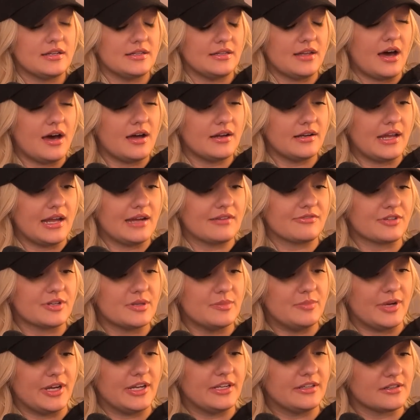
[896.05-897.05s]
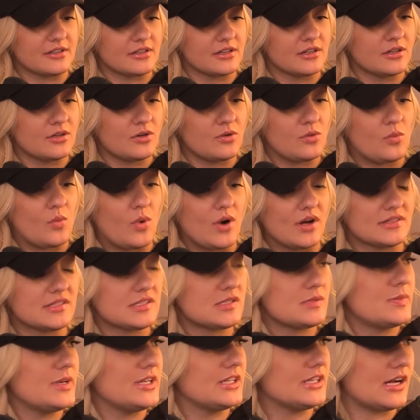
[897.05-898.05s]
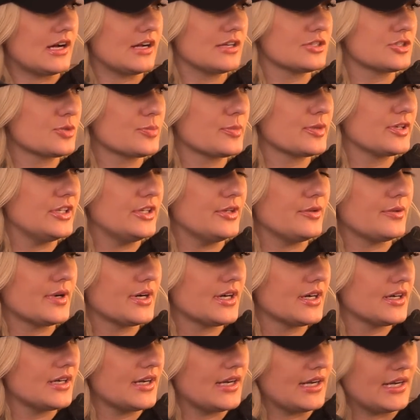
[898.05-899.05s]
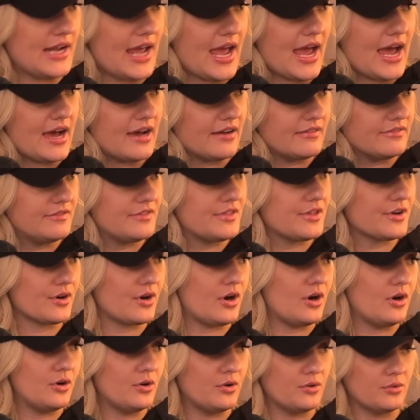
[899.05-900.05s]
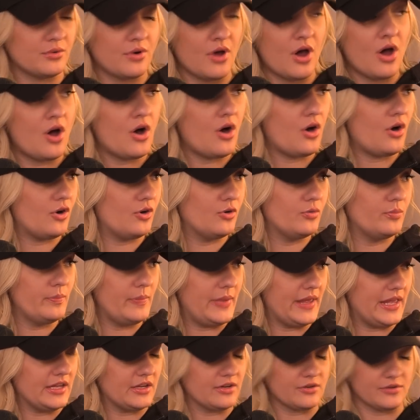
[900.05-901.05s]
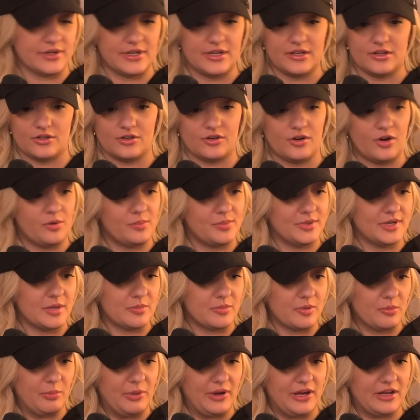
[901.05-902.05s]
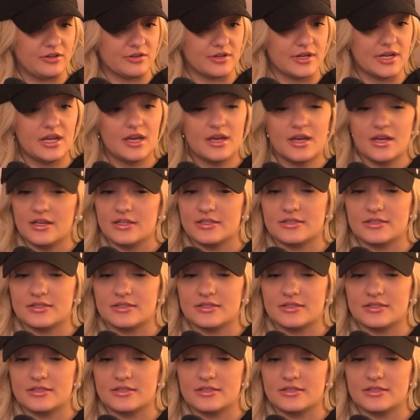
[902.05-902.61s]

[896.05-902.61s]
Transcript: Not every baker wants to be an entrepreneur and have their own home bakery or open up a bakery.